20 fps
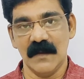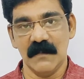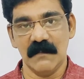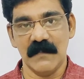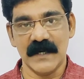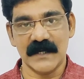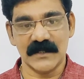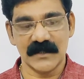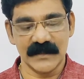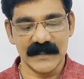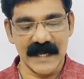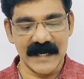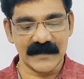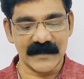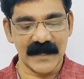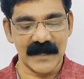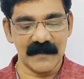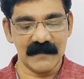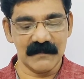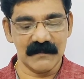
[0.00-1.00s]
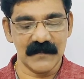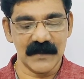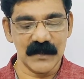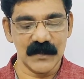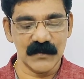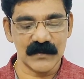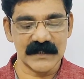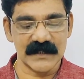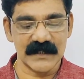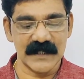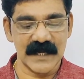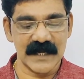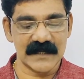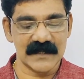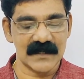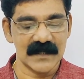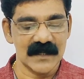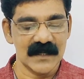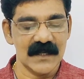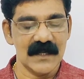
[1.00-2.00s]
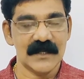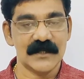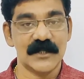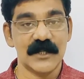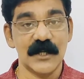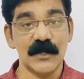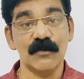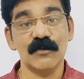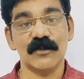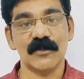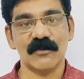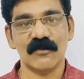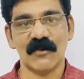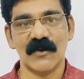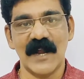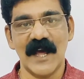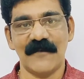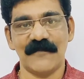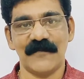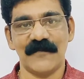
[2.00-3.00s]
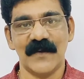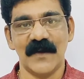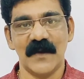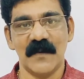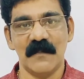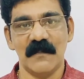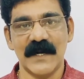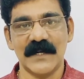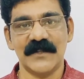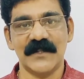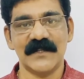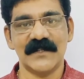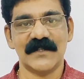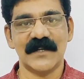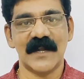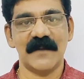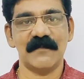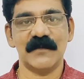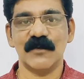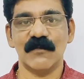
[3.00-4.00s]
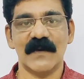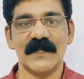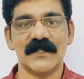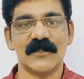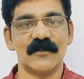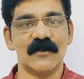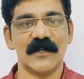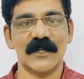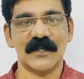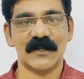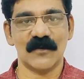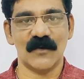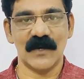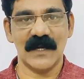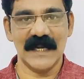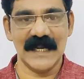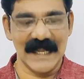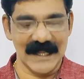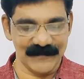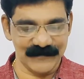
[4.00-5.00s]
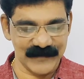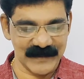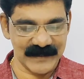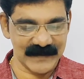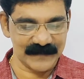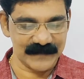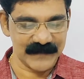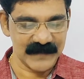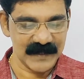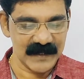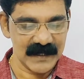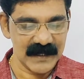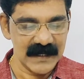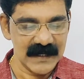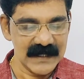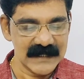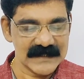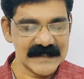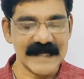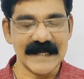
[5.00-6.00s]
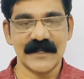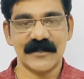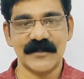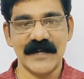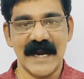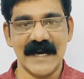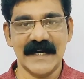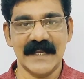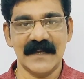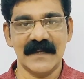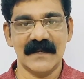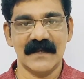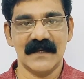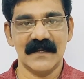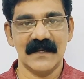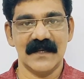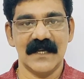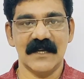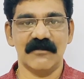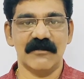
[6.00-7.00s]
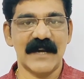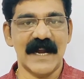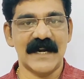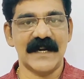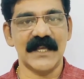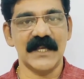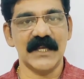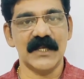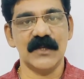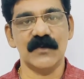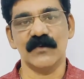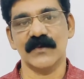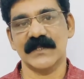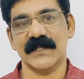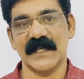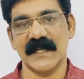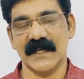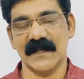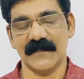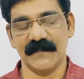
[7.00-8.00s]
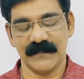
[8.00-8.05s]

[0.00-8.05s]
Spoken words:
But that time you see that she used to laugh, but this time she was not at all laughing. Say it, daddy. Oh, daddy, you say.